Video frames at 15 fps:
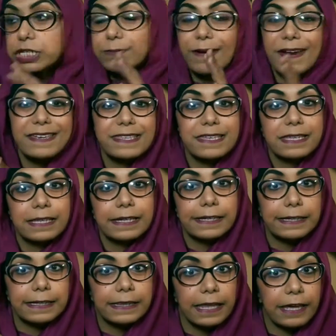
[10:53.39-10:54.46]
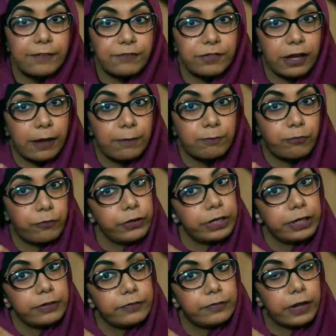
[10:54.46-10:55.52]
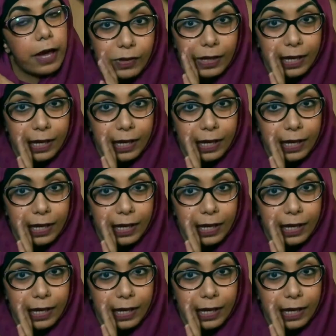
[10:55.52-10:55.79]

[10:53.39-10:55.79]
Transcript: She basically lived and breathed